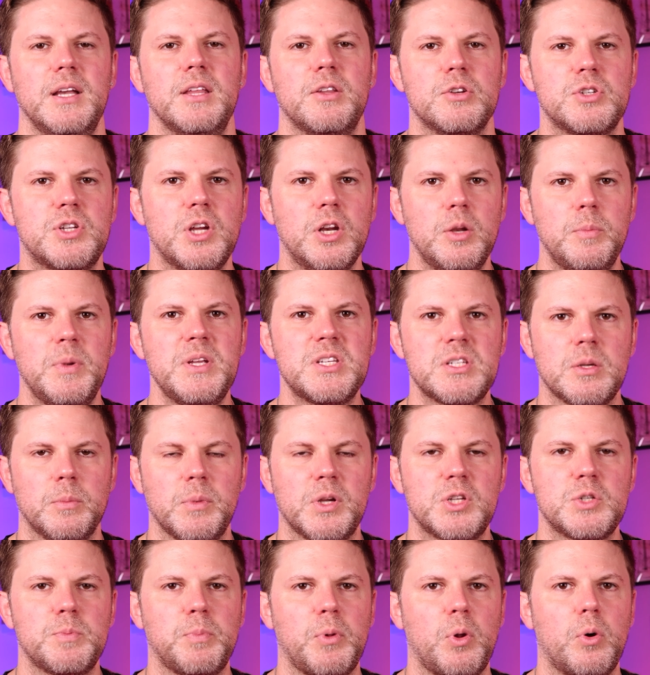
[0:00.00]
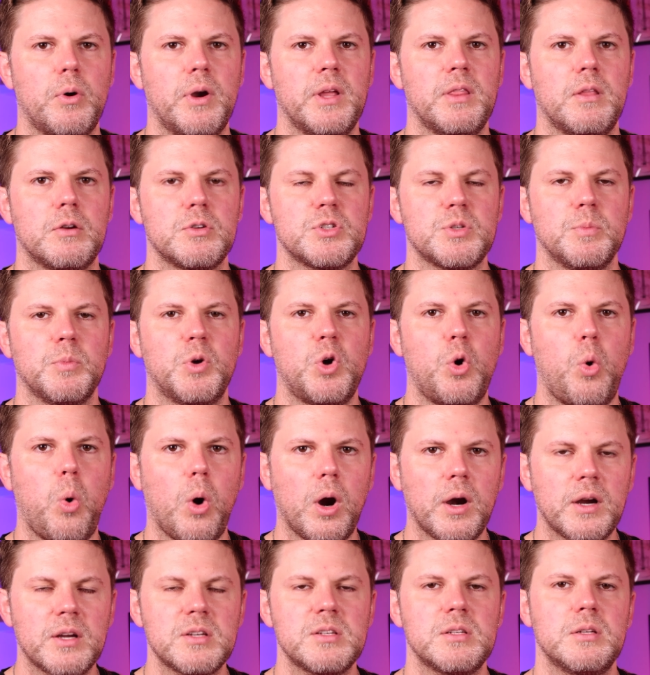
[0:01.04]
There's going to be some exploring. There's some
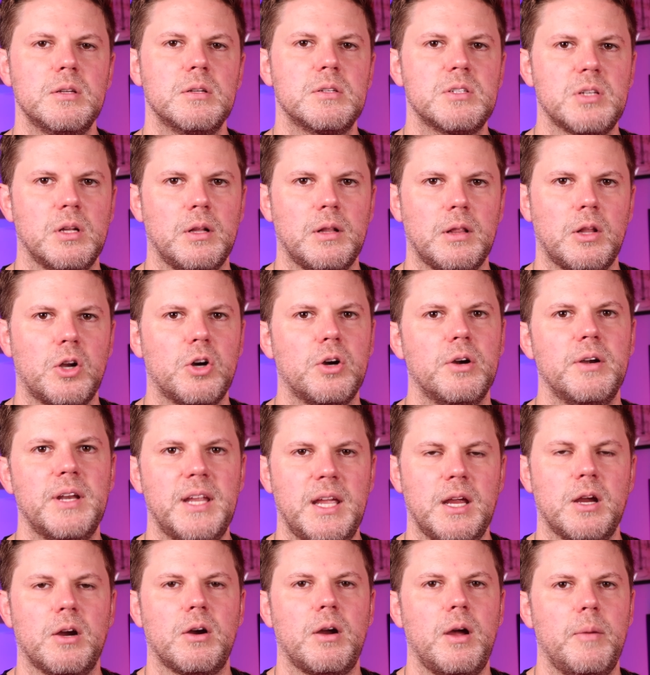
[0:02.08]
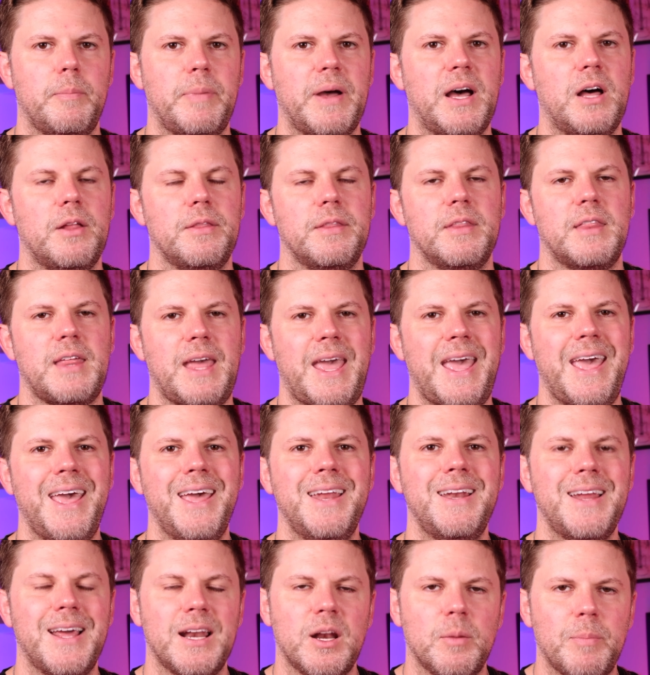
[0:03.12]
quirks to learn here about the
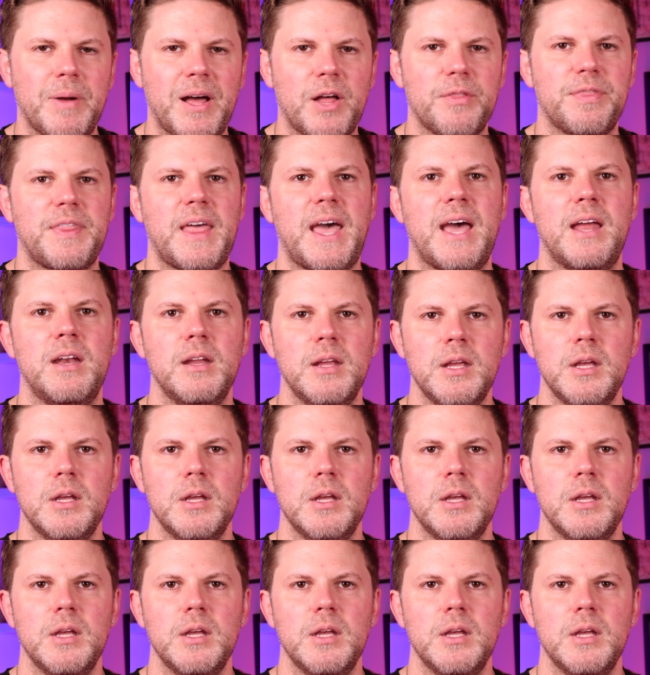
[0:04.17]
head and about that